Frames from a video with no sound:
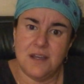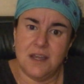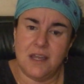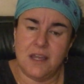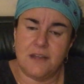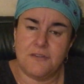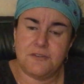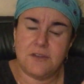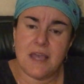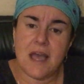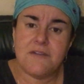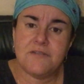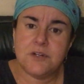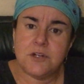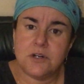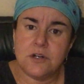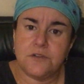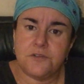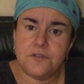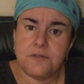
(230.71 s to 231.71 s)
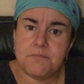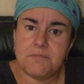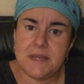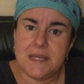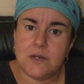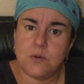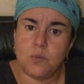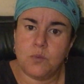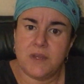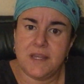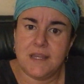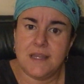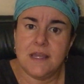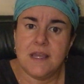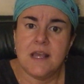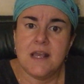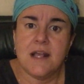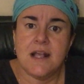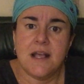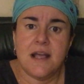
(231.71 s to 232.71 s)
If you haven't heard from Me to
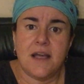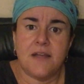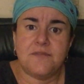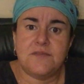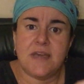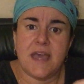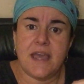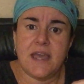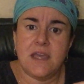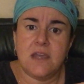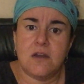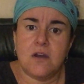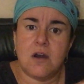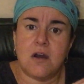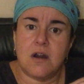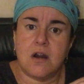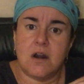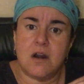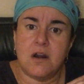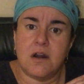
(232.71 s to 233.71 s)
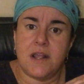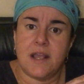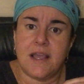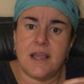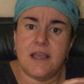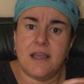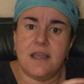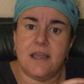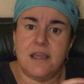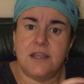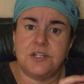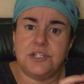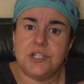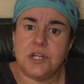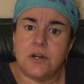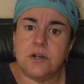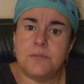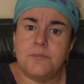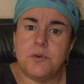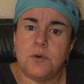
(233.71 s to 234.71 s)
We, they are a
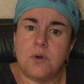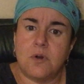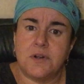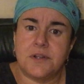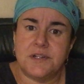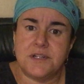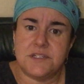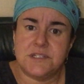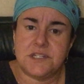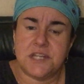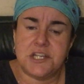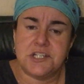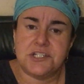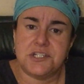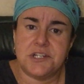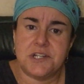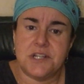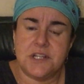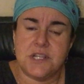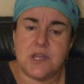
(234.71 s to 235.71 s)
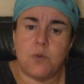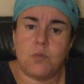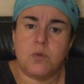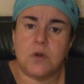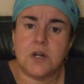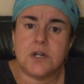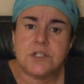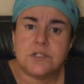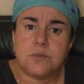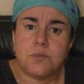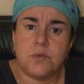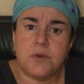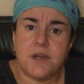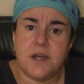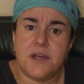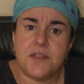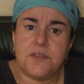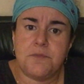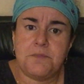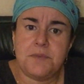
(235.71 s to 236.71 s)
charitable organization that works
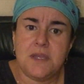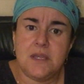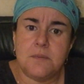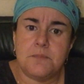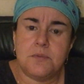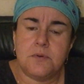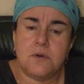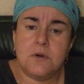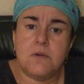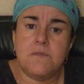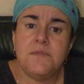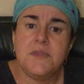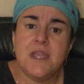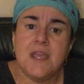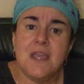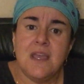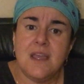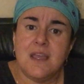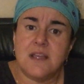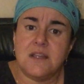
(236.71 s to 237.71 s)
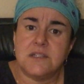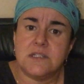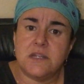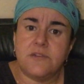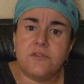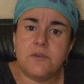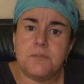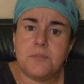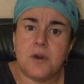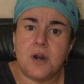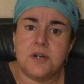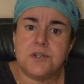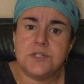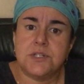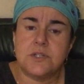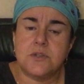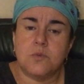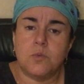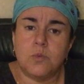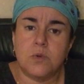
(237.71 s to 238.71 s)
with people in different
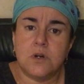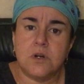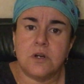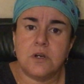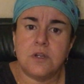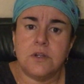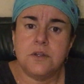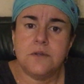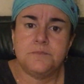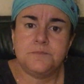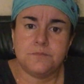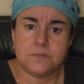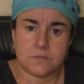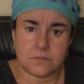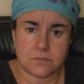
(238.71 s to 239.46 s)
parts of the world